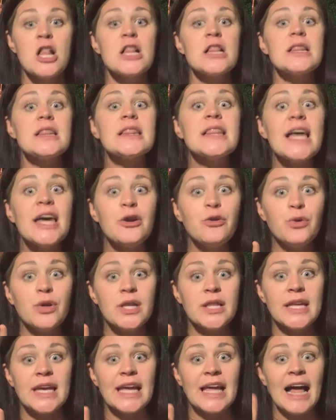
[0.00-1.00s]

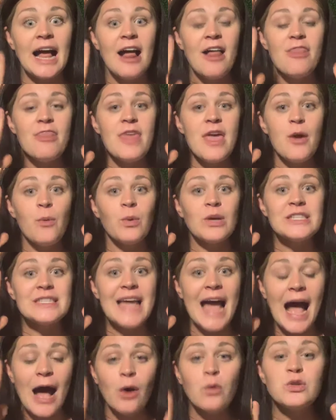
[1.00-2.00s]
Literally, it
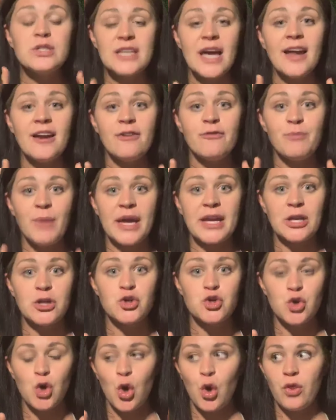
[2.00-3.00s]
was outside of my
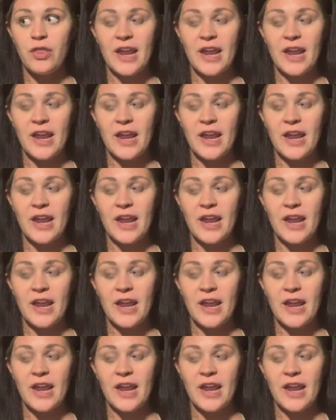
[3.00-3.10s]
control